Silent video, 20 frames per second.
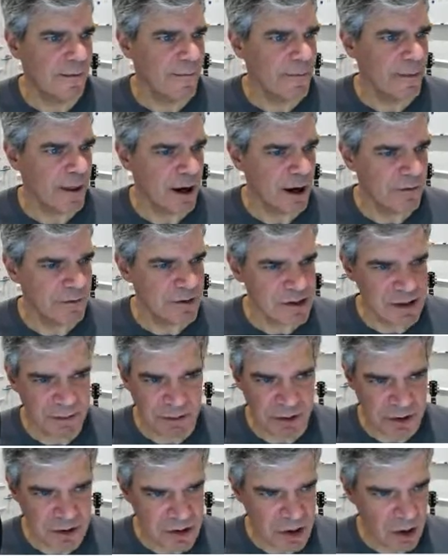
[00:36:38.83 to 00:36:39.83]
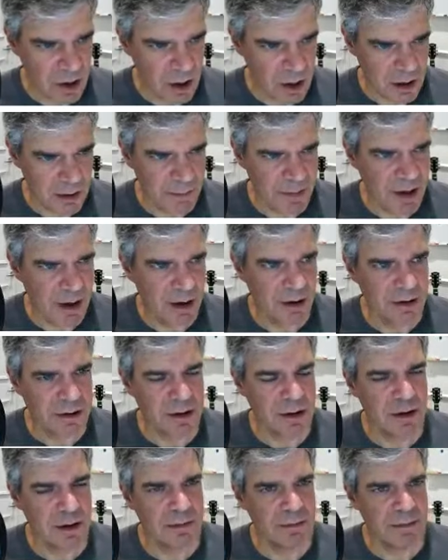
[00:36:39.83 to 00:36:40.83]
And I have a separate talk about
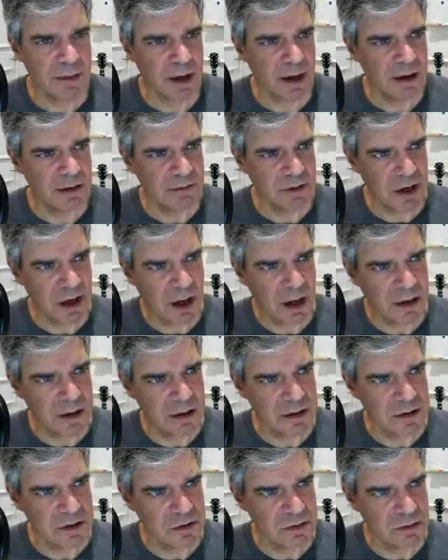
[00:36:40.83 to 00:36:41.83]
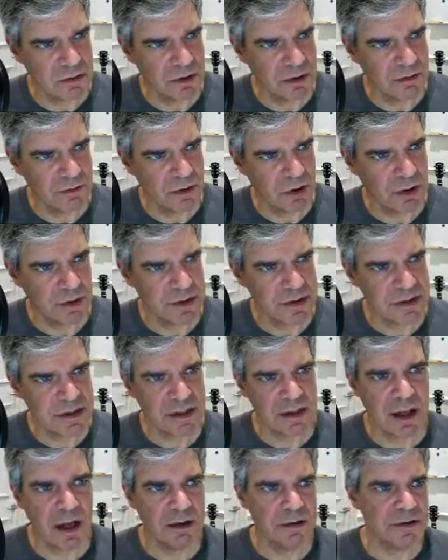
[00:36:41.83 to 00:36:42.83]
kind of a guided tour of all these
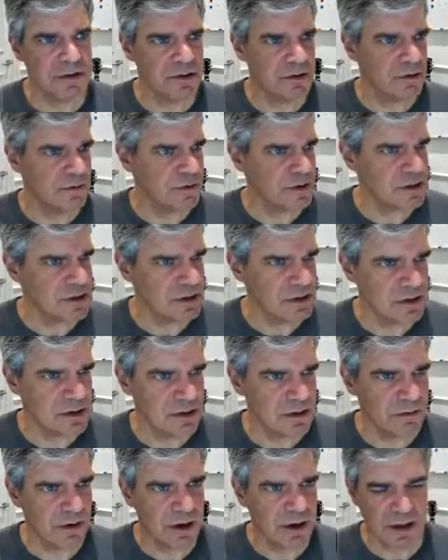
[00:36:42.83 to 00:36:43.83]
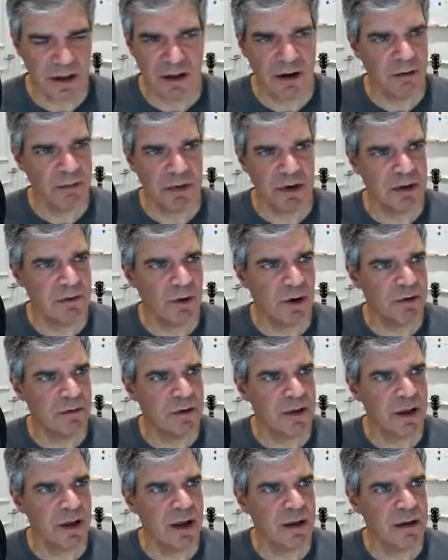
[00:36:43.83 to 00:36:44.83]
cloud services. So if I can help anyone with
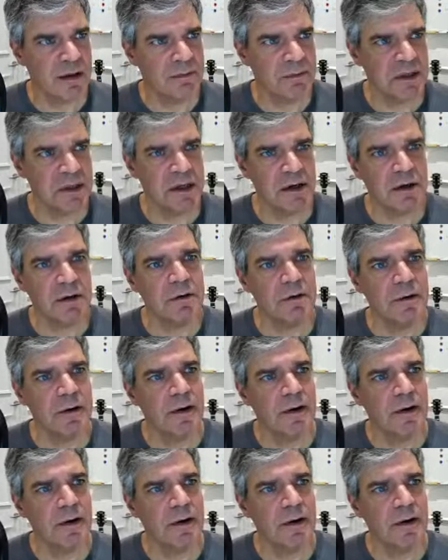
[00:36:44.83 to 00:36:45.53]
that, let me know.